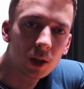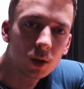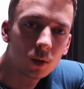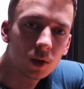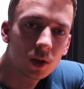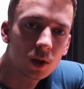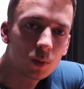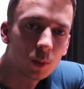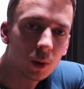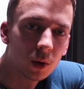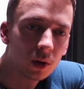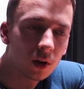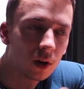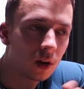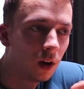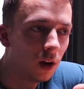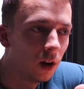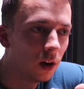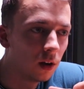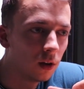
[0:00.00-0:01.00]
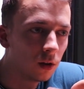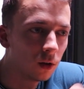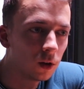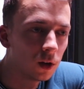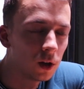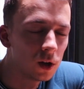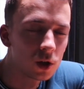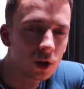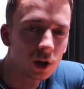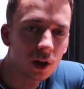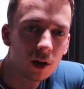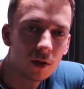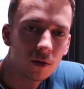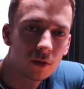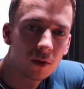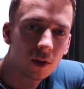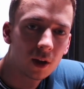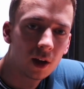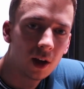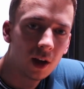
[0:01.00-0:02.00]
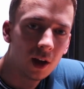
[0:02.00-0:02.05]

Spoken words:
to its spot on the shelf.